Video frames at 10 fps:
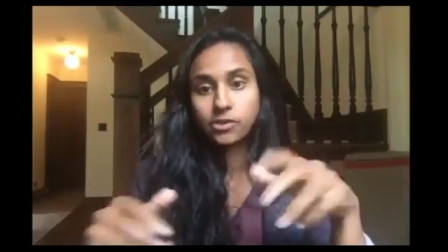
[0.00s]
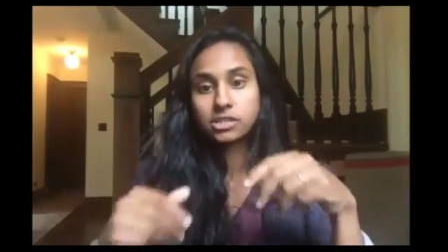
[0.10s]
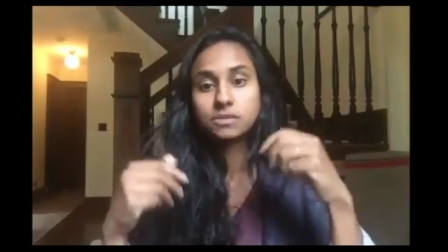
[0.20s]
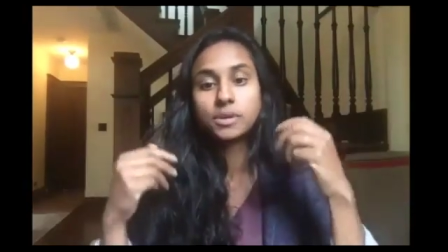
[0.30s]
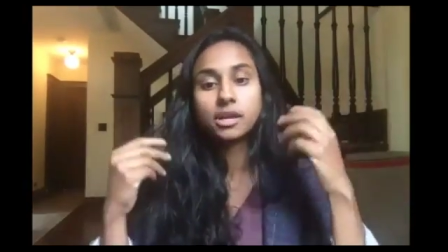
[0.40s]
you
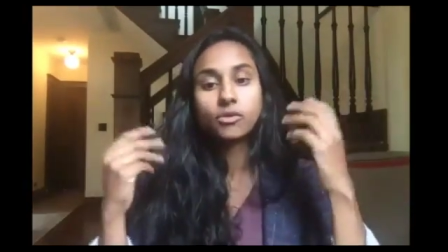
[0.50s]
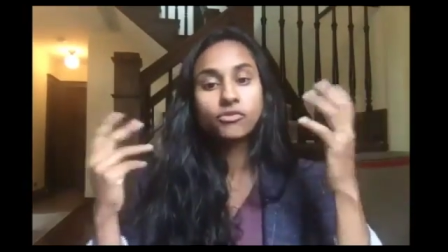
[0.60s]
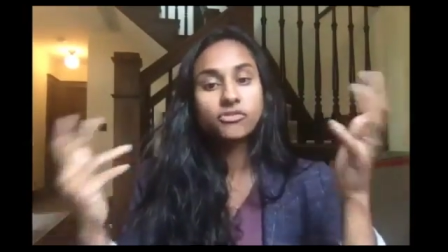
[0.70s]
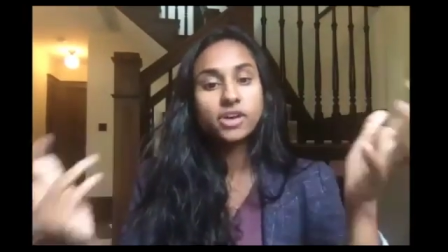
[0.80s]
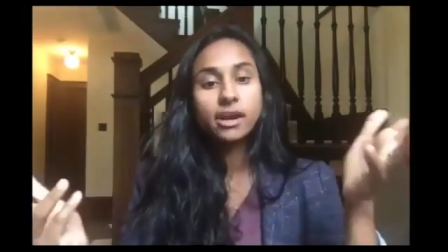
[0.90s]
know, this has
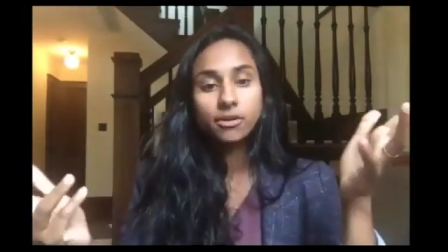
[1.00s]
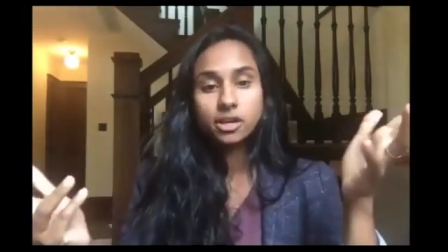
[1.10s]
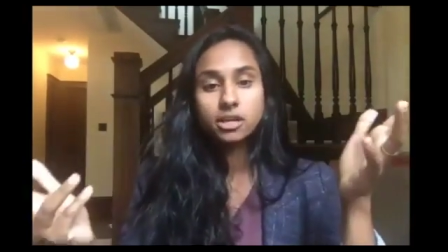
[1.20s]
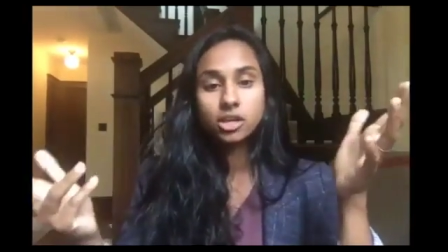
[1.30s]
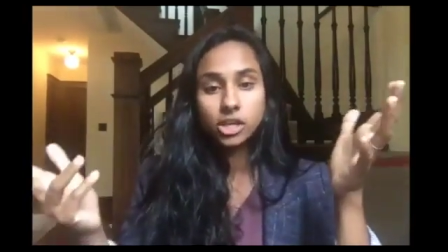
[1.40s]
been
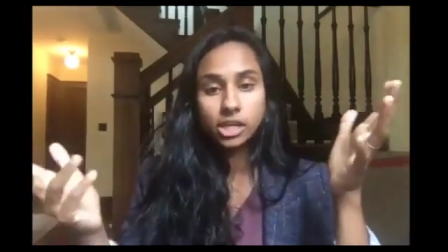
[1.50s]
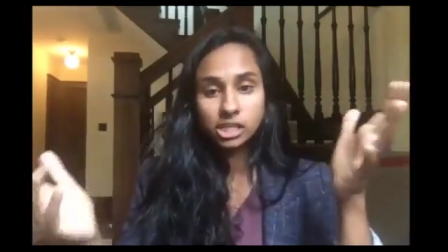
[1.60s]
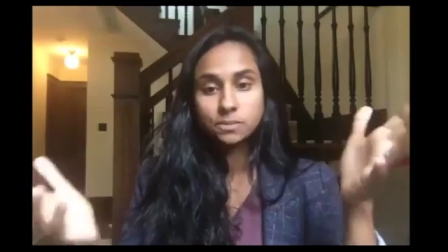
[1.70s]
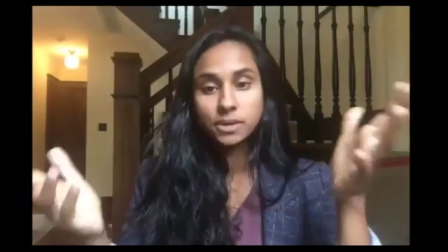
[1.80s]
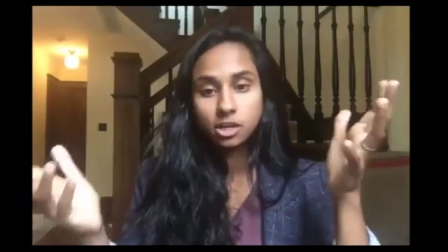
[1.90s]

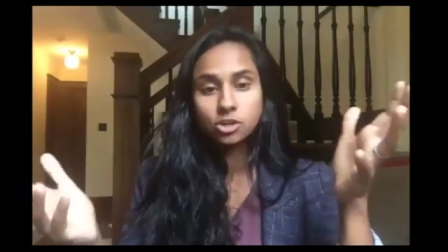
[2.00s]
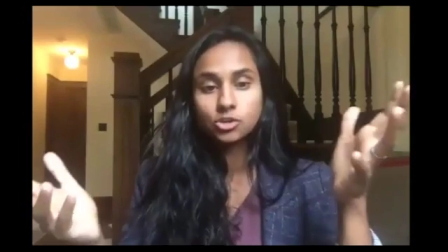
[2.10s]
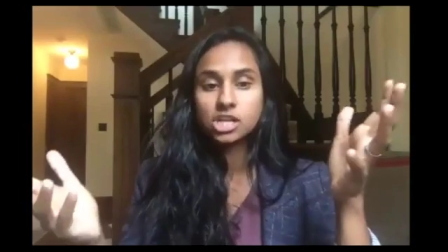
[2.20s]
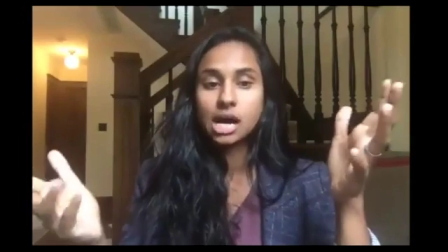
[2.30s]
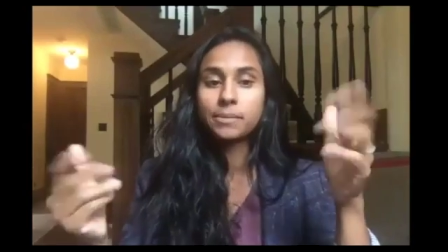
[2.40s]
it's
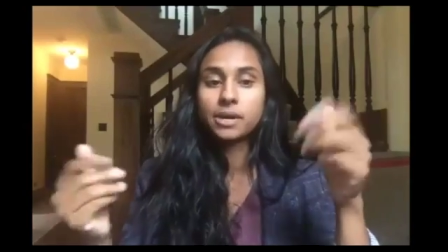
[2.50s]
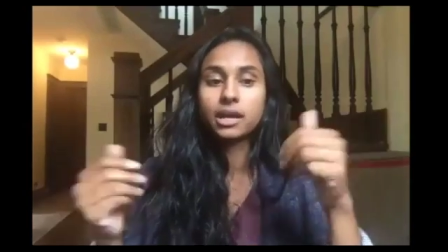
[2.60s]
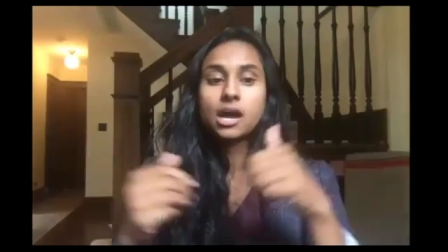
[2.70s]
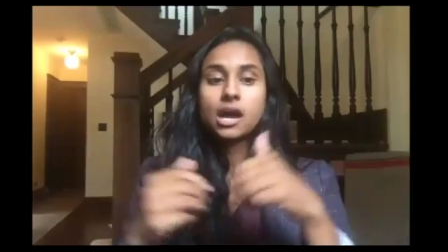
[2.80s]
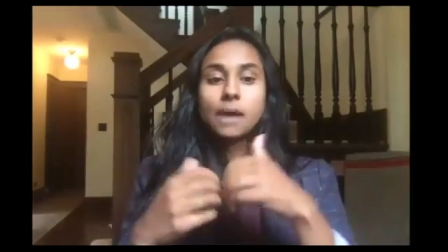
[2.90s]
been a huge
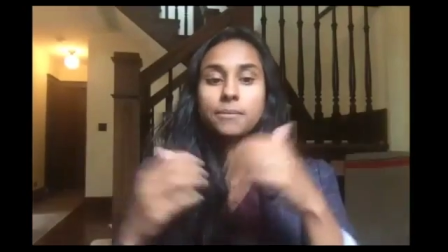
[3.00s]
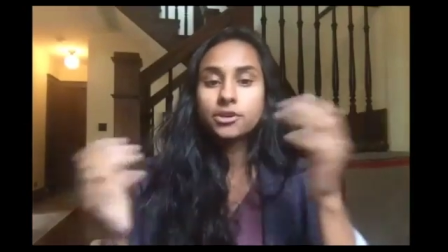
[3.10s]
topic.